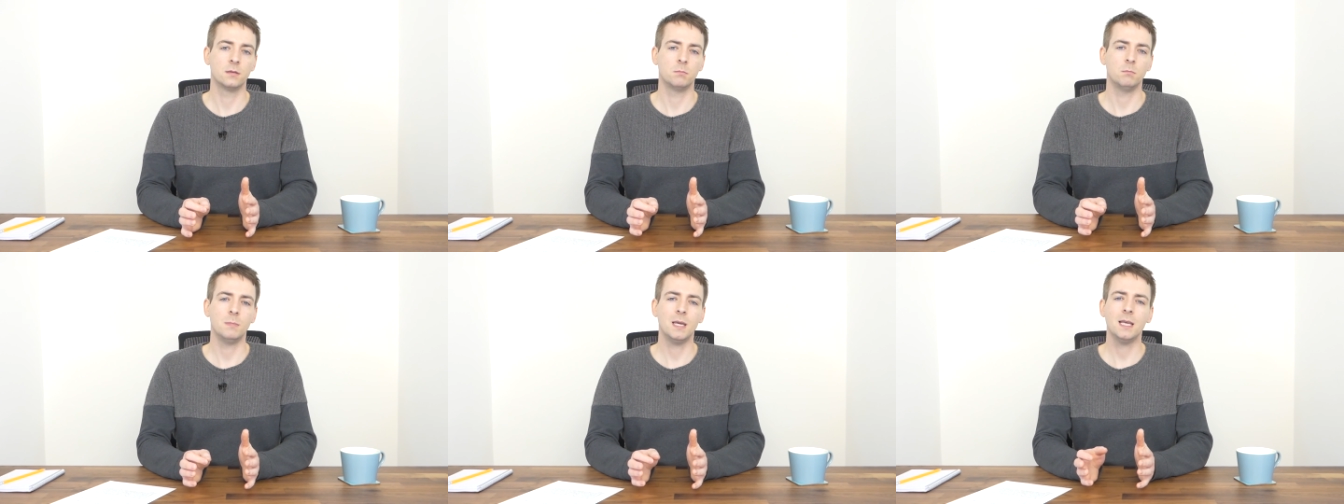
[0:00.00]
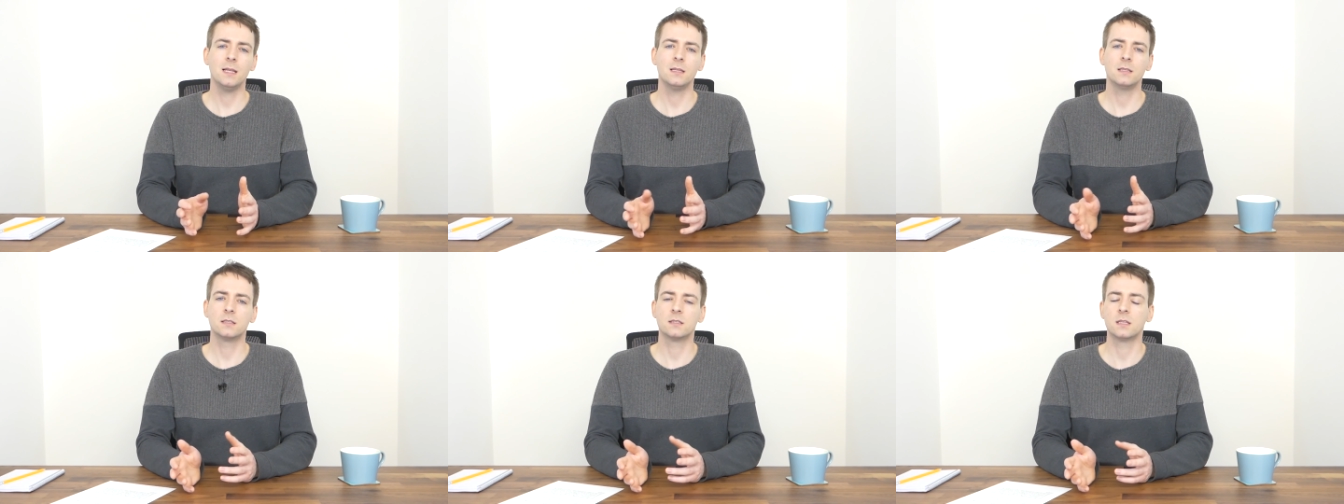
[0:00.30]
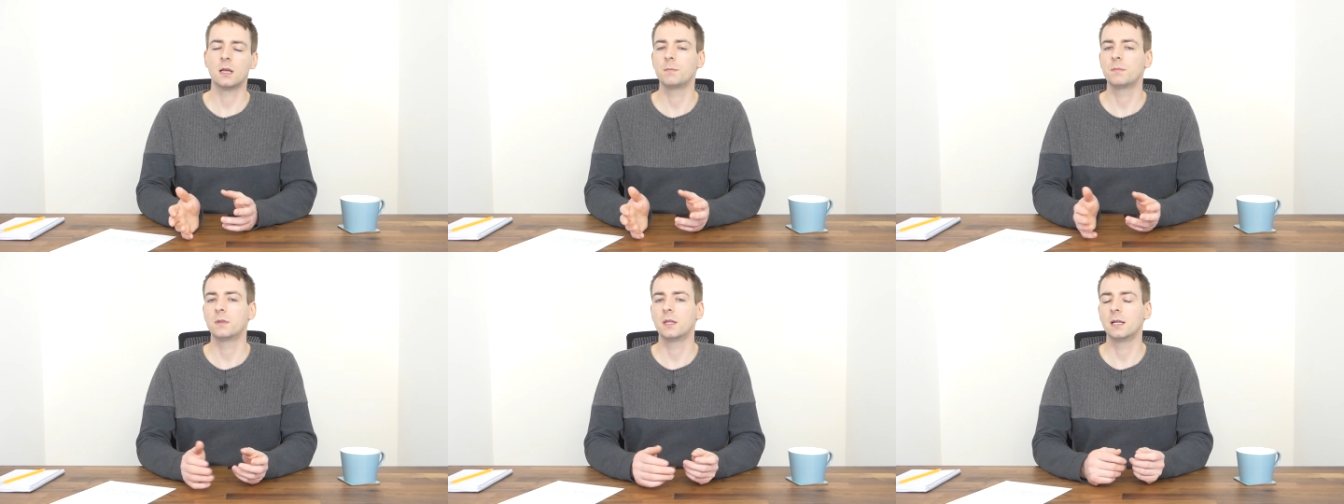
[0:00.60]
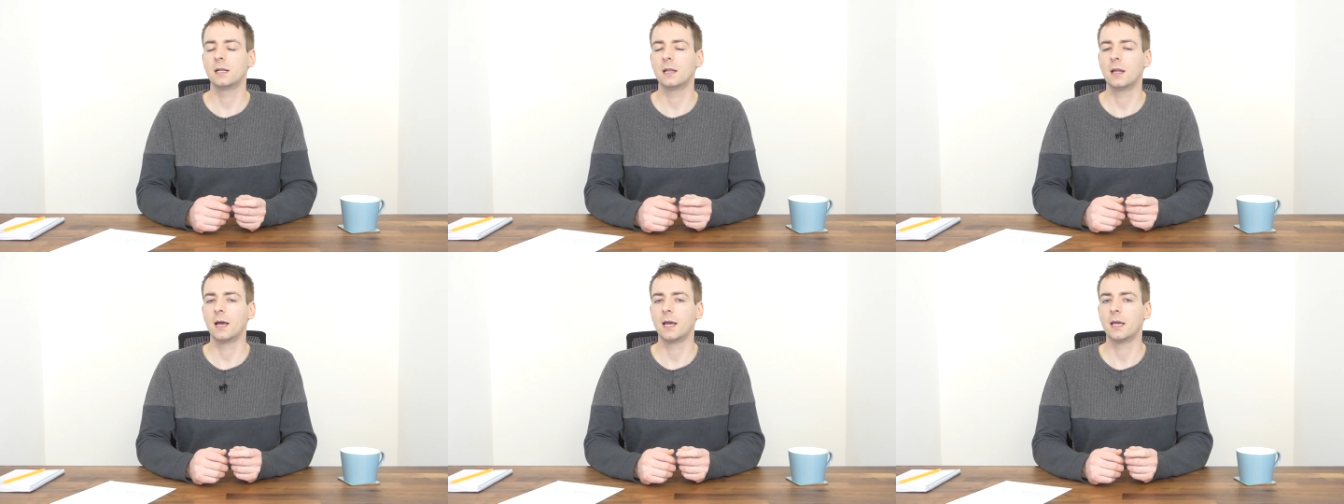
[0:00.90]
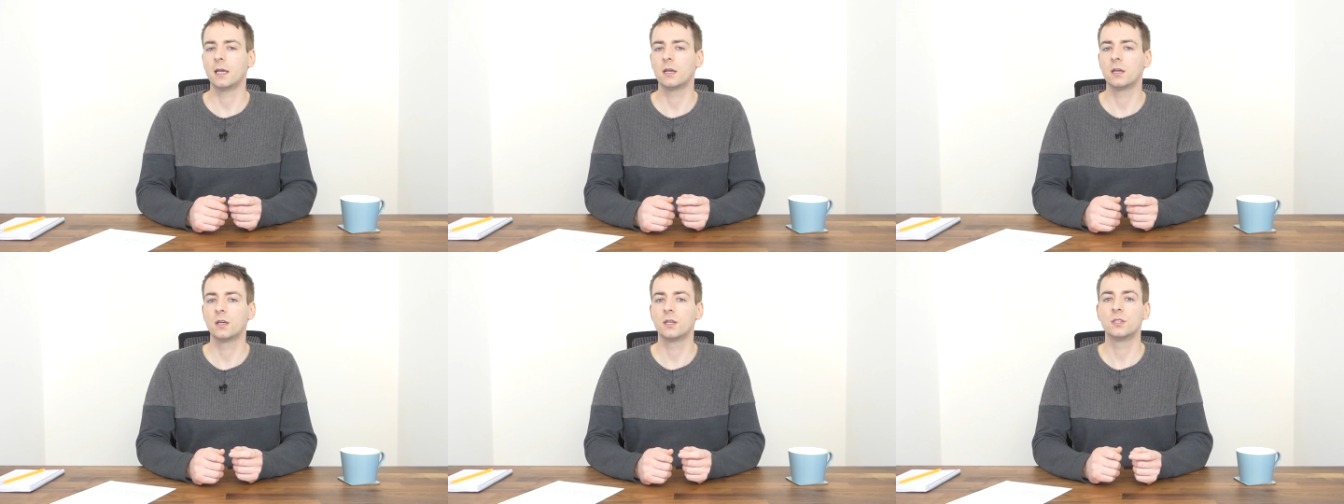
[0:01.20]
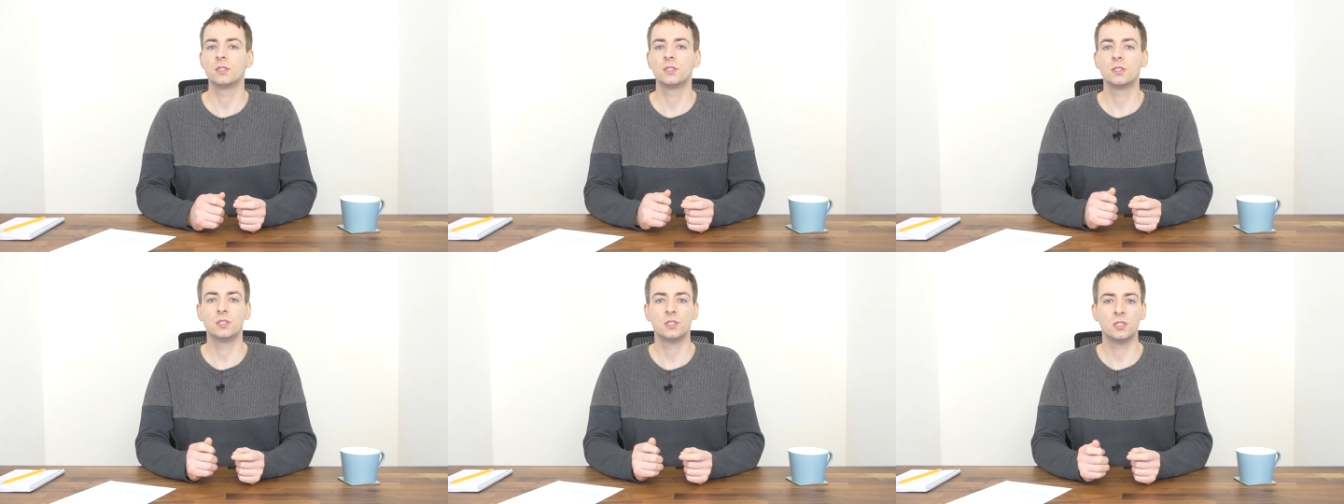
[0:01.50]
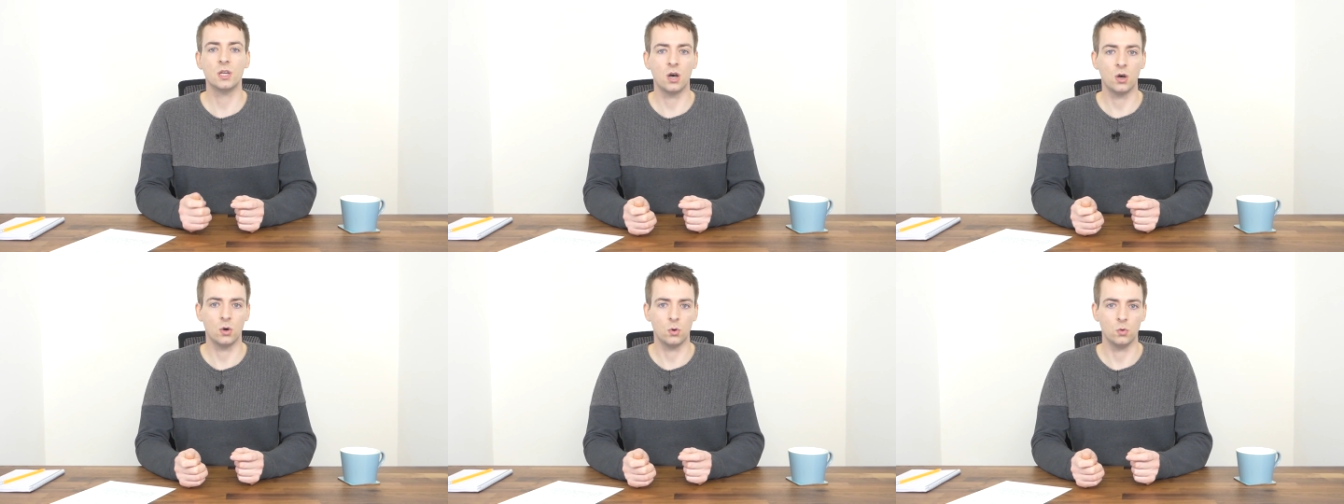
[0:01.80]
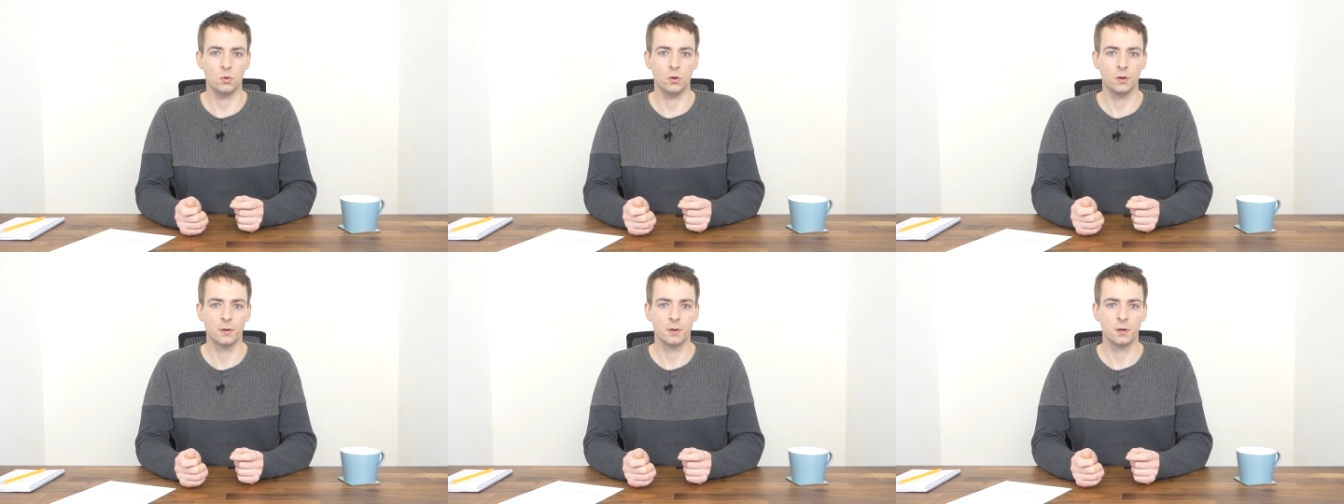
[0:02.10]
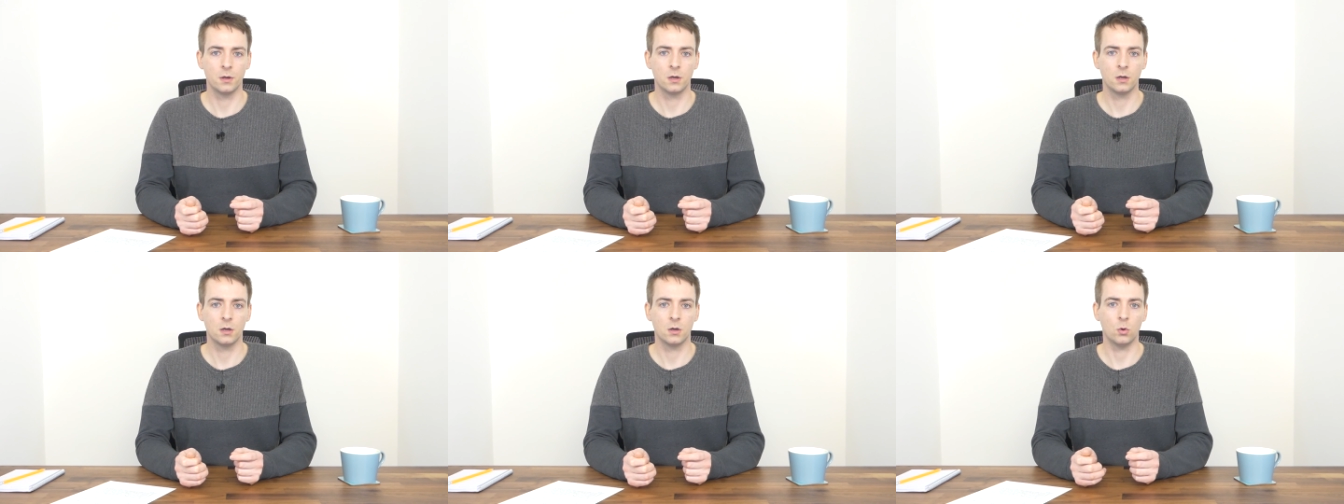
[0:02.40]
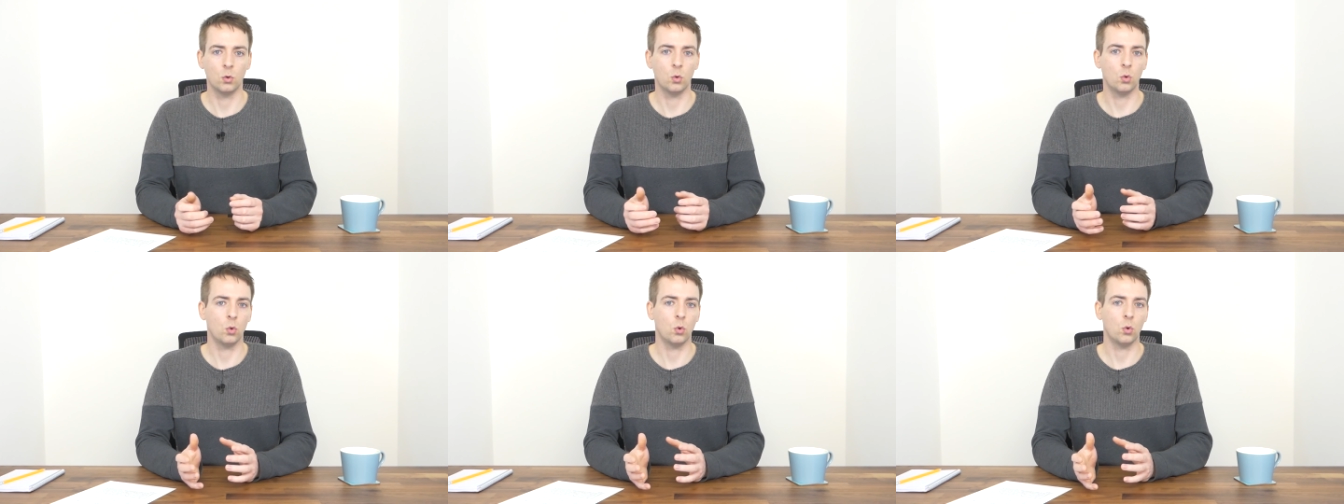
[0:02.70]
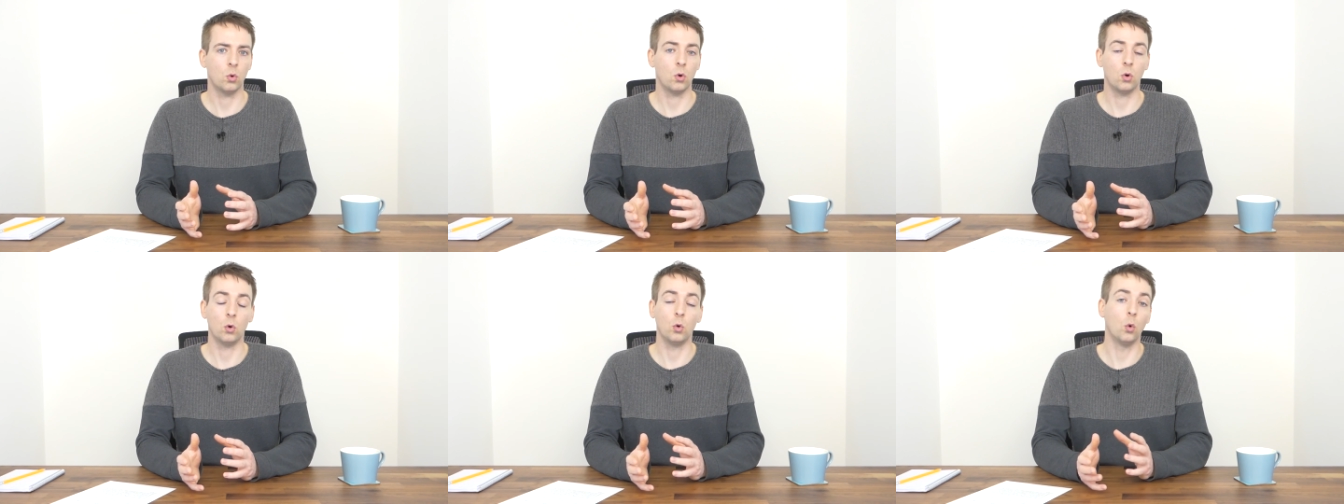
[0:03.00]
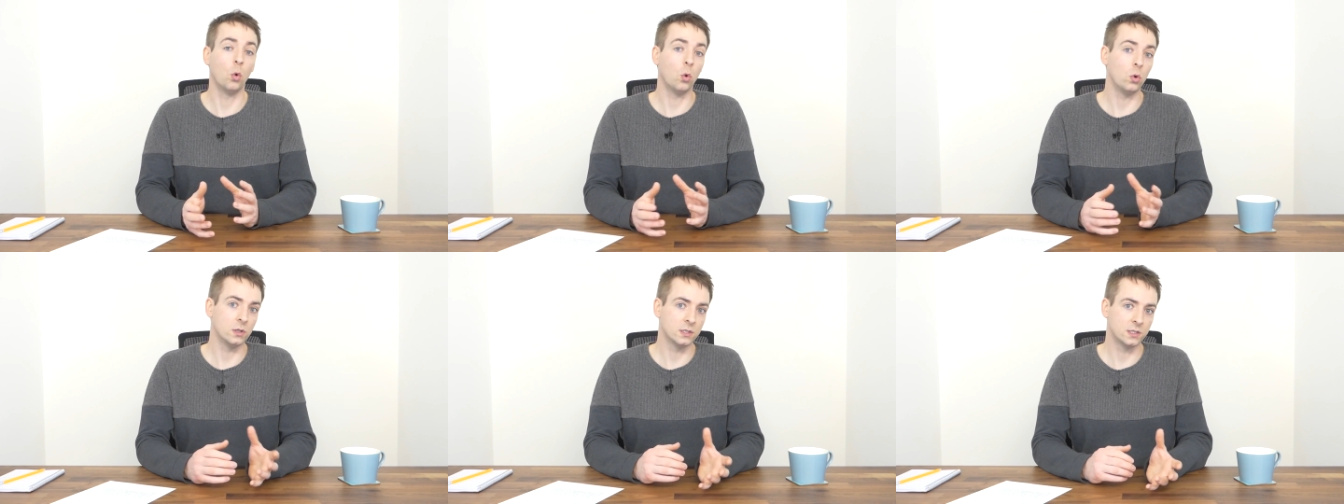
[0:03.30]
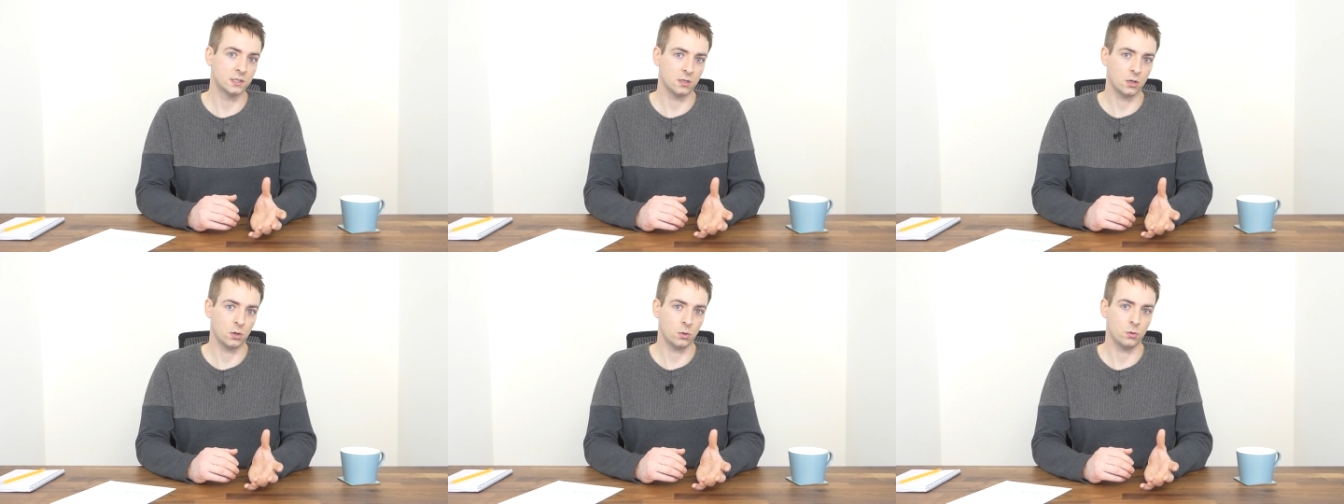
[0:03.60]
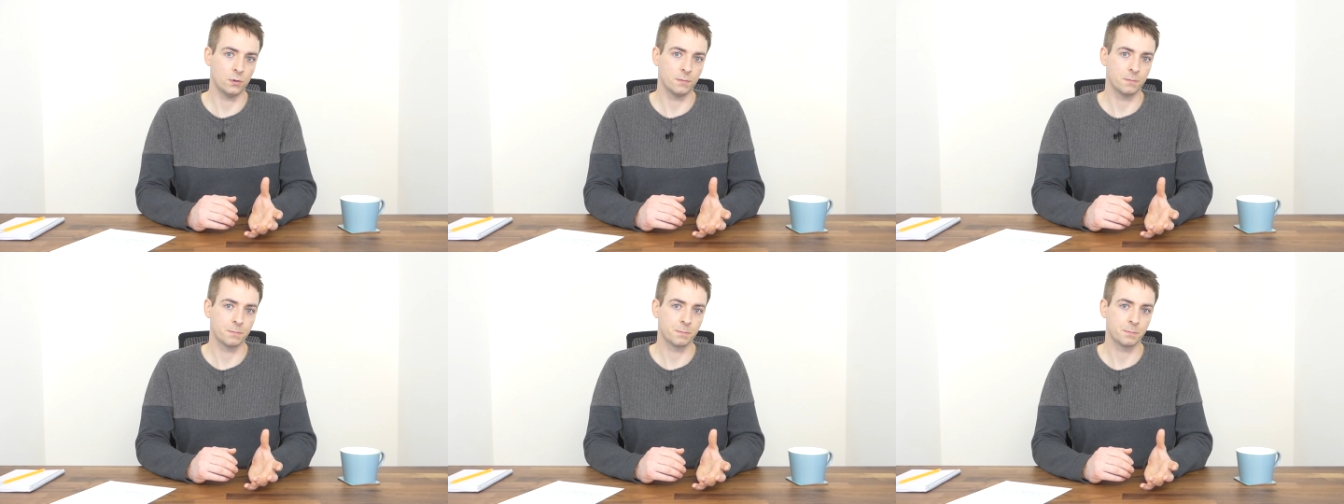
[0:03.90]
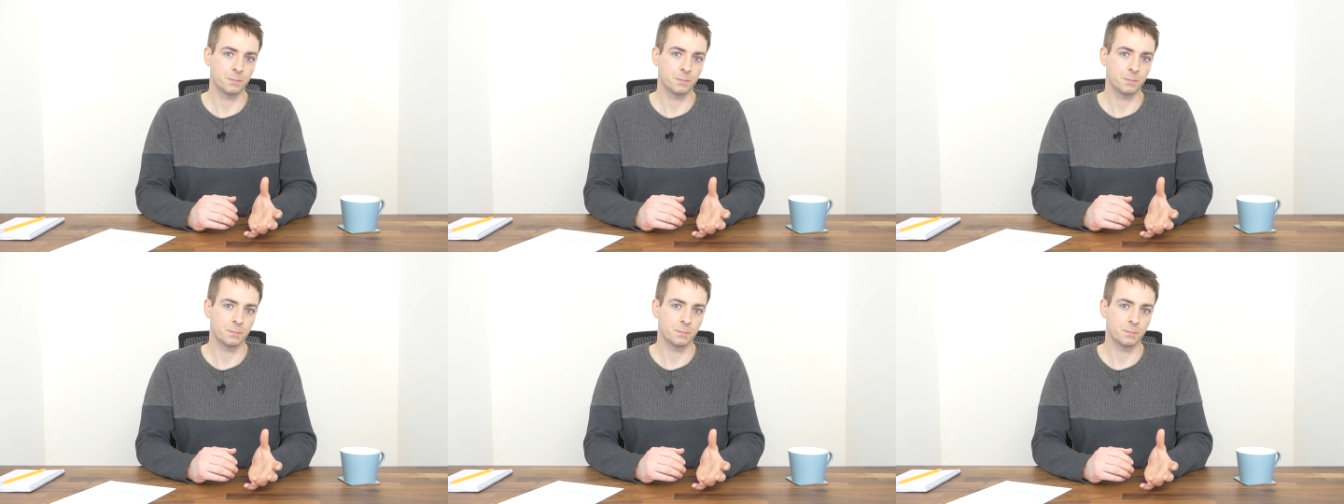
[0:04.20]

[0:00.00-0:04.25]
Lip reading: means something like so or also.